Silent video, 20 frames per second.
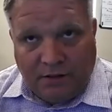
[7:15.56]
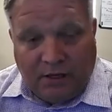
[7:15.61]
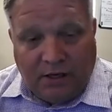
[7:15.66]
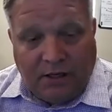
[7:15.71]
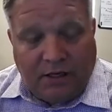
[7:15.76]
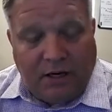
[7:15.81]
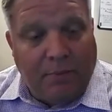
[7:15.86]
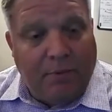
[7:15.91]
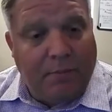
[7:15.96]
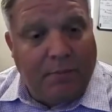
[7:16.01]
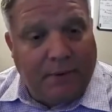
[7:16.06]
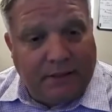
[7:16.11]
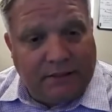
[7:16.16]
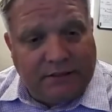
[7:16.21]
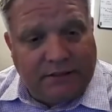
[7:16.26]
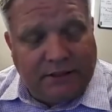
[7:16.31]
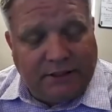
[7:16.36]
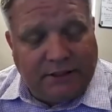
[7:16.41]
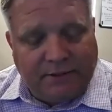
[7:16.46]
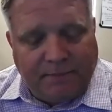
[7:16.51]
a couple
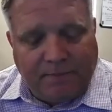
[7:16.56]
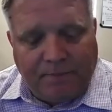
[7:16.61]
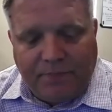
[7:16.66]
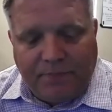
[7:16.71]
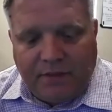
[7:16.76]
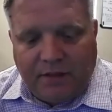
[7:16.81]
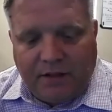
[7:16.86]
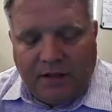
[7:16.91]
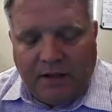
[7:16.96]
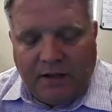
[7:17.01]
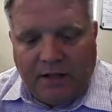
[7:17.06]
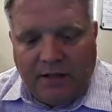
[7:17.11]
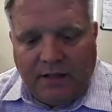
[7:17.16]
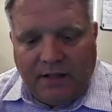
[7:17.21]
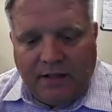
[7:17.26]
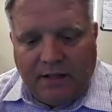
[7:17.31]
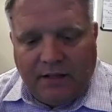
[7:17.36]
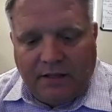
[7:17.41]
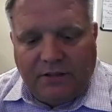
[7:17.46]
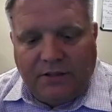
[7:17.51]
months here. And
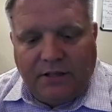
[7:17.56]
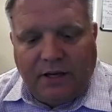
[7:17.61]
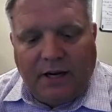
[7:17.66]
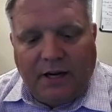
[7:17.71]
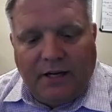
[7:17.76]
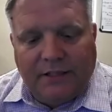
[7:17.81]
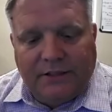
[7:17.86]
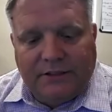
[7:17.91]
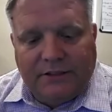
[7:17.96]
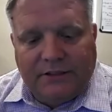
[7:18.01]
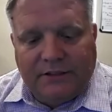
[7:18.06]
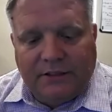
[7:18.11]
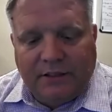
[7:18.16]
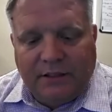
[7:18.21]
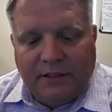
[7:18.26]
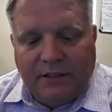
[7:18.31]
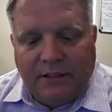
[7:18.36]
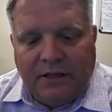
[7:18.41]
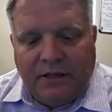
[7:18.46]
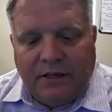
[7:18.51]
then the Dodge
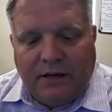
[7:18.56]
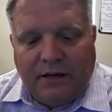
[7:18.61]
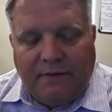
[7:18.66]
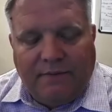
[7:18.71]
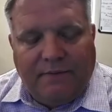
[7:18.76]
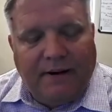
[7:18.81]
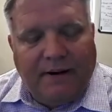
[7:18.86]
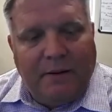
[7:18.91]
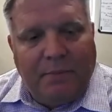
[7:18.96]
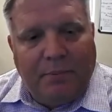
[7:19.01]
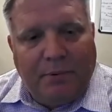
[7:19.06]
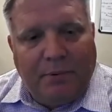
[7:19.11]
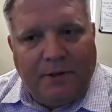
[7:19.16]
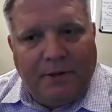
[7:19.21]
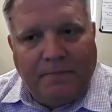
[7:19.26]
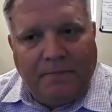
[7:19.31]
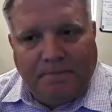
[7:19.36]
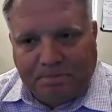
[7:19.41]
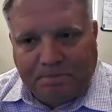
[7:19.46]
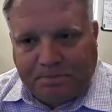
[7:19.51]

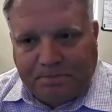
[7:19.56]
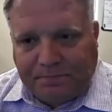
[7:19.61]
Viper,